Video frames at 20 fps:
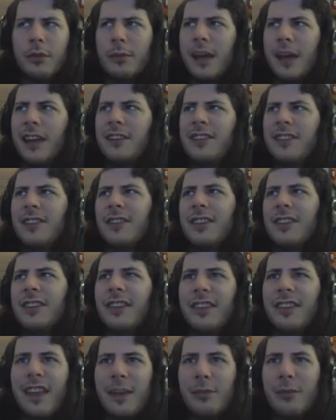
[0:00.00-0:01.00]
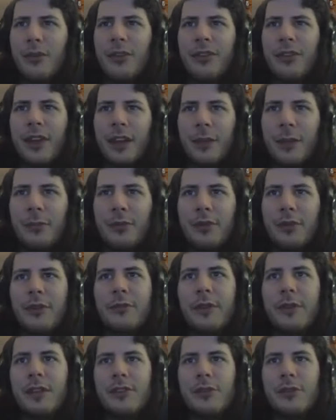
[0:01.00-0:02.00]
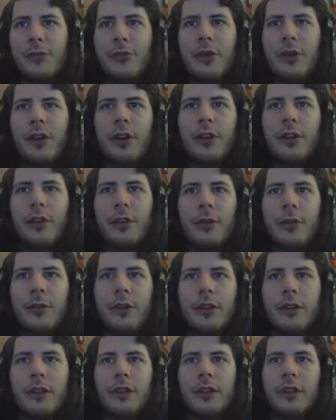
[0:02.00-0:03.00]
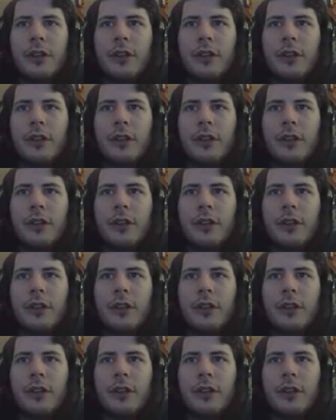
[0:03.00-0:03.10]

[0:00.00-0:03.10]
Imagine if it disabled teleport and made you run all the way.